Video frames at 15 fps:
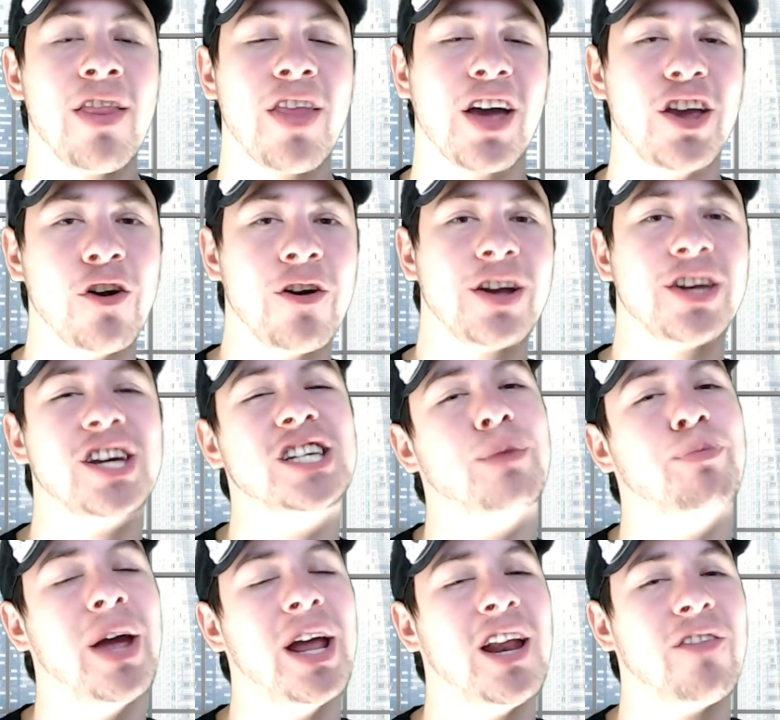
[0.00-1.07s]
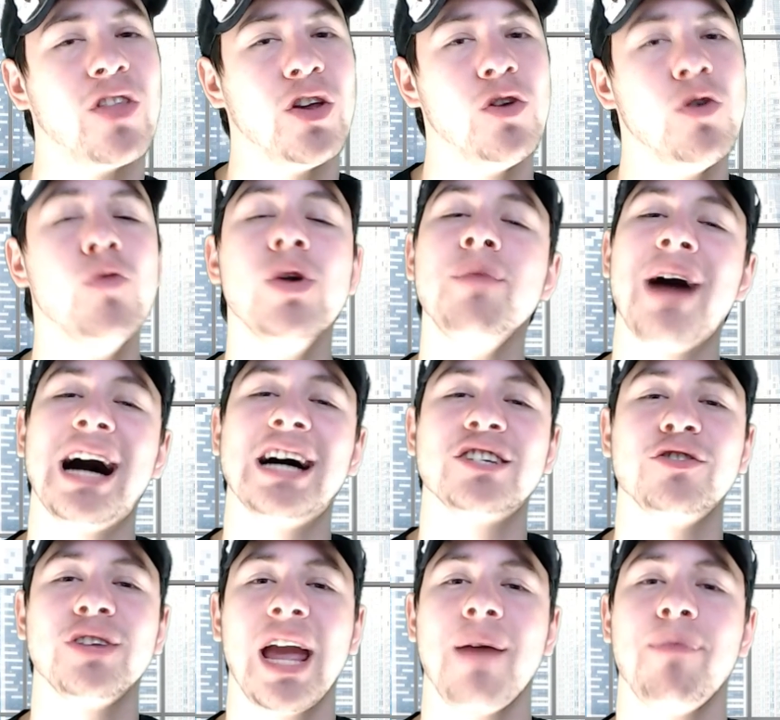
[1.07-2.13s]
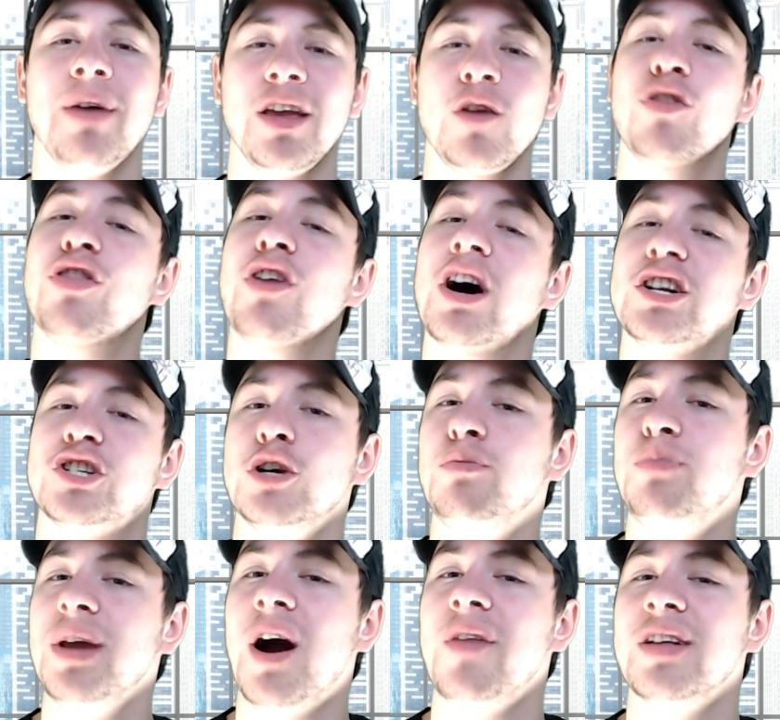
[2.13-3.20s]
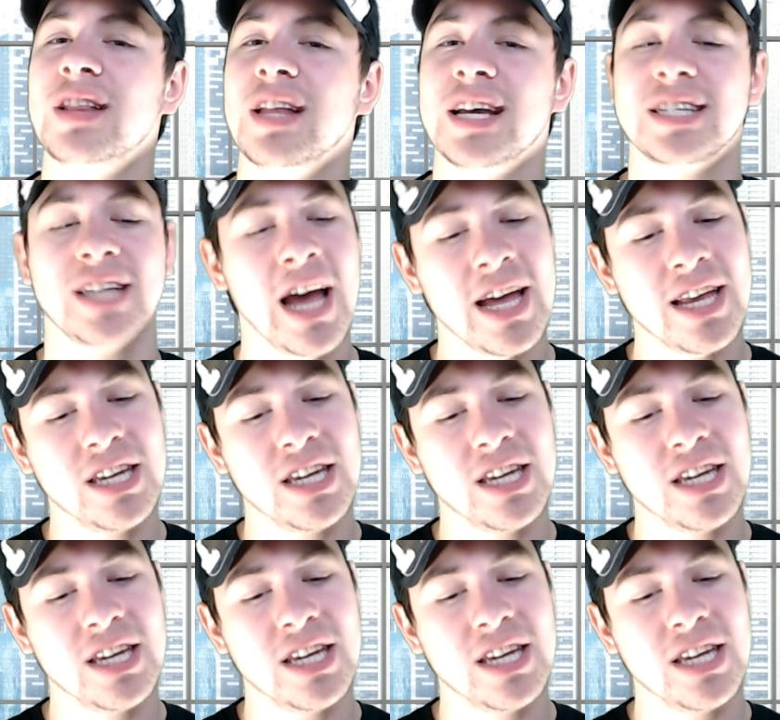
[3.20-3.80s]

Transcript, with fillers: that you're anticipating for the new remastered game that you thought should be on the list,